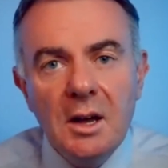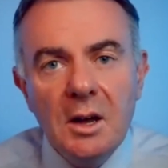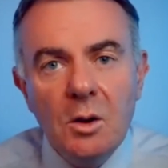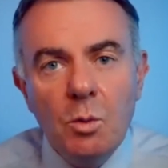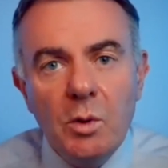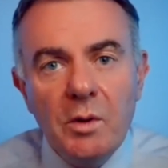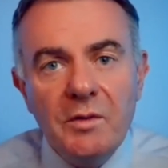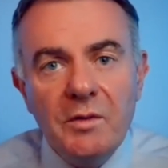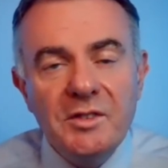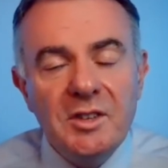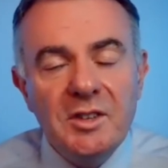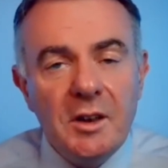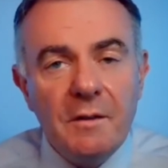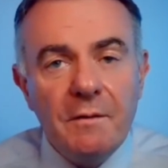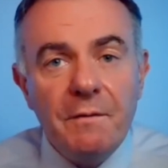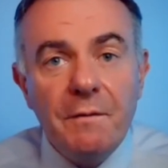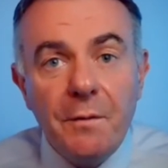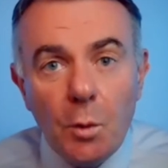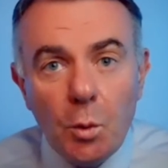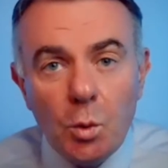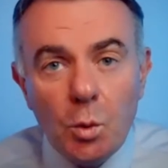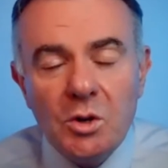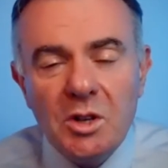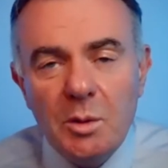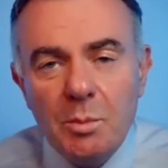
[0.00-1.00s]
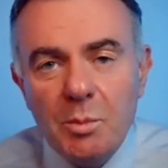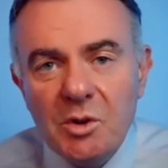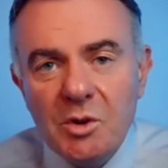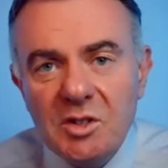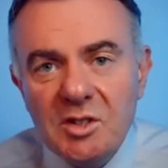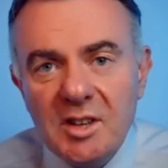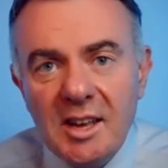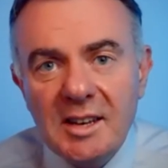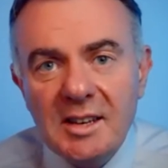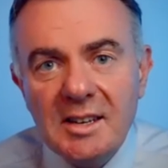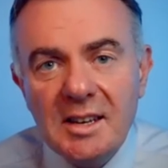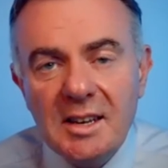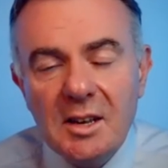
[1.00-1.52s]
We've seen
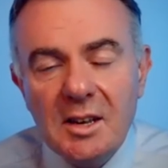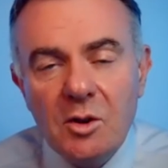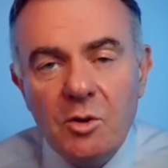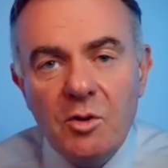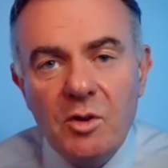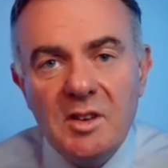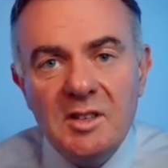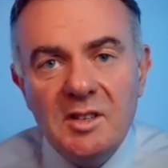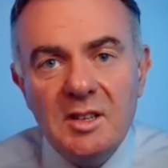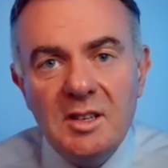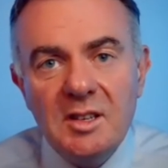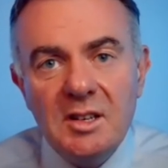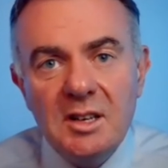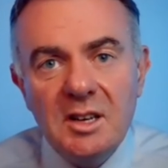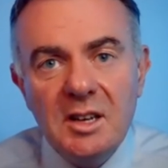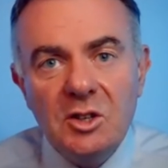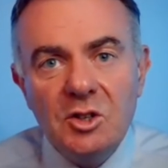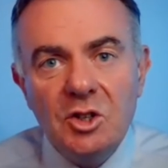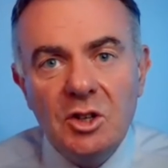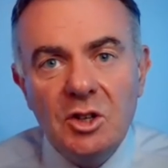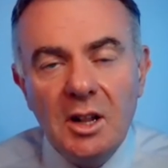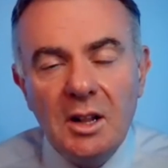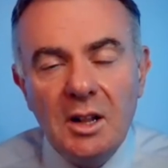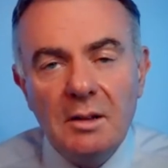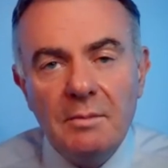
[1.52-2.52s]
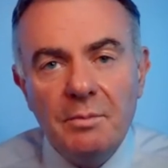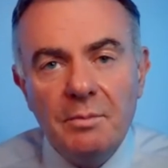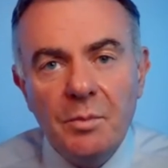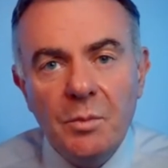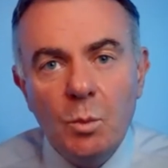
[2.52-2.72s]
40% increase in digital.